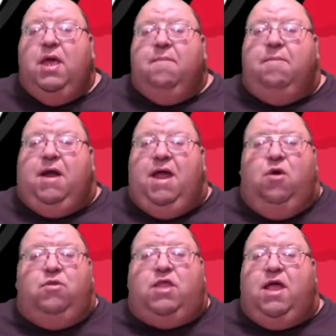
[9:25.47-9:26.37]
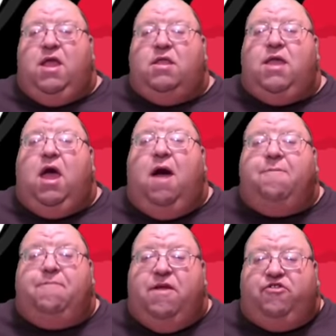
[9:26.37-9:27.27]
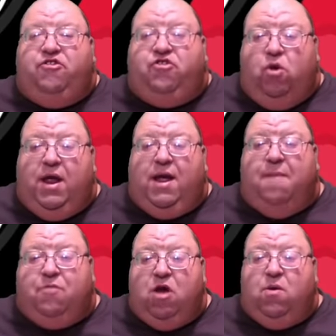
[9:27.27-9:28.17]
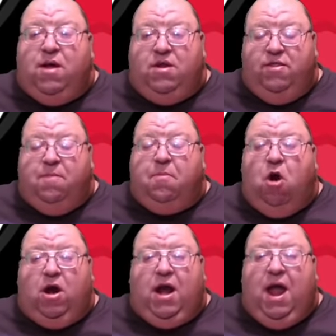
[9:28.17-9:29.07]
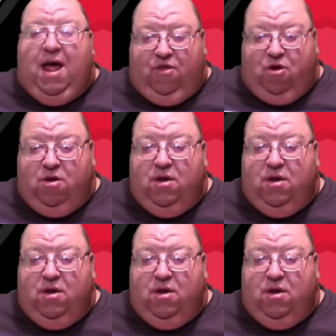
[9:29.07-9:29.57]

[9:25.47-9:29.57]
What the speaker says: but I don't think that the offense is holding up their end of the bargain either.